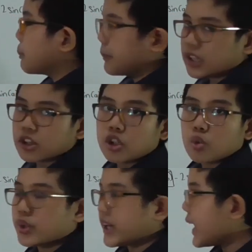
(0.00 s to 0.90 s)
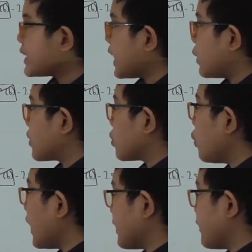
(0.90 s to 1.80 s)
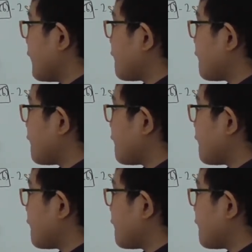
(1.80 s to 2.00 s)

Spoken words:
But we add our 1